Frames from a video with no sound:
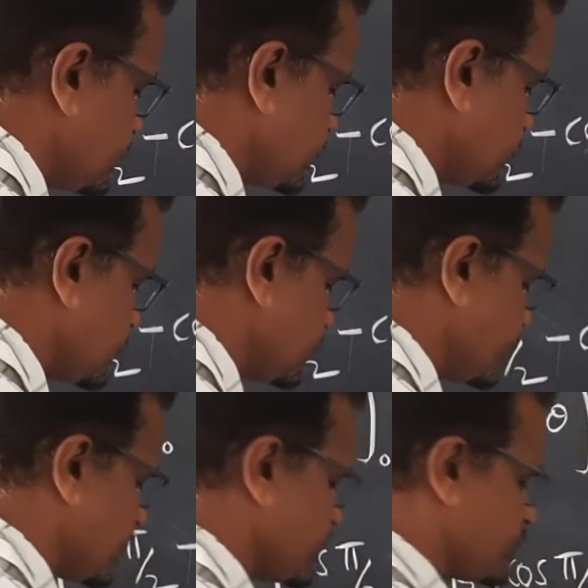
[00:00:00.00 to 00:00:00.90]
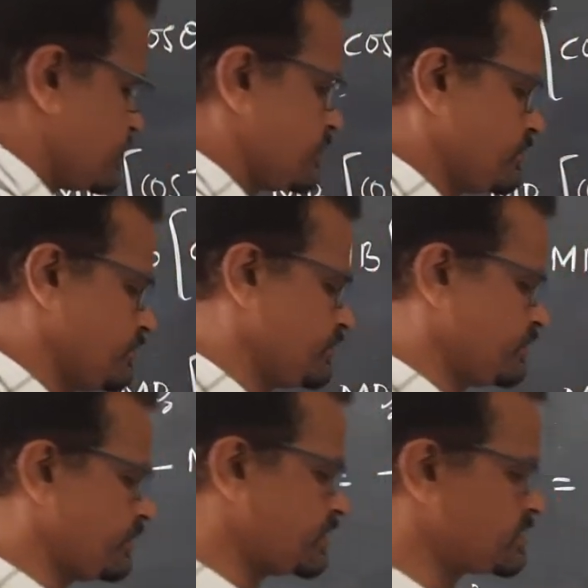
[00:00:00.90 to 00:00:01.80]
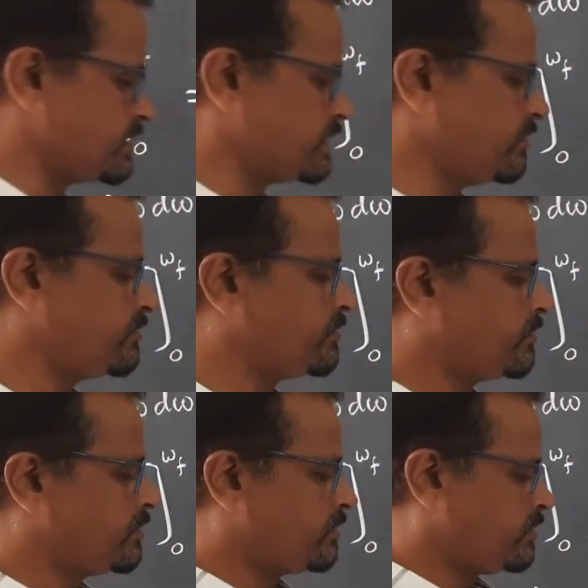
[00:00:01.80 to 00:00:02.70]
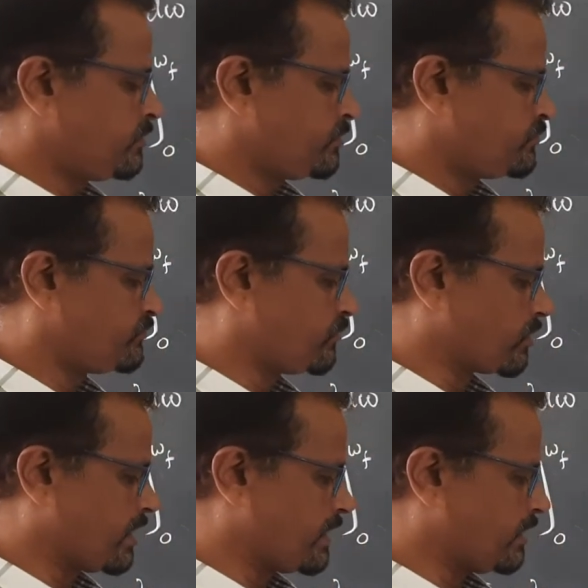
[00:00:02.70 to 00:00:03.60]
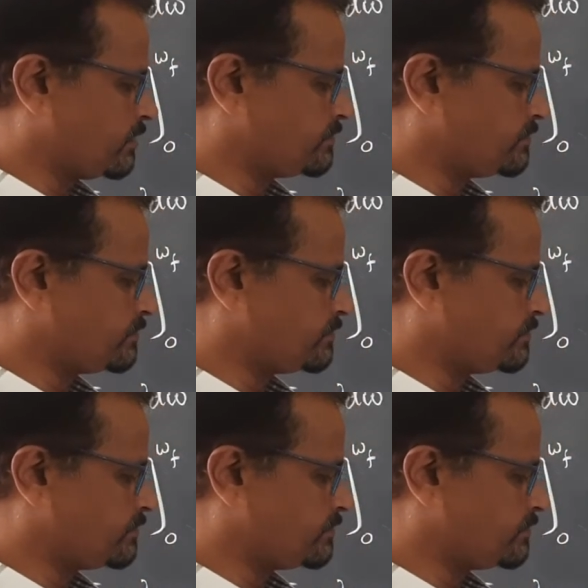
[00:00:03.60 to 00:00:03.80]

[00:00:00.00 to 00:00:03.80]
So, this becomes, you can see here, 400,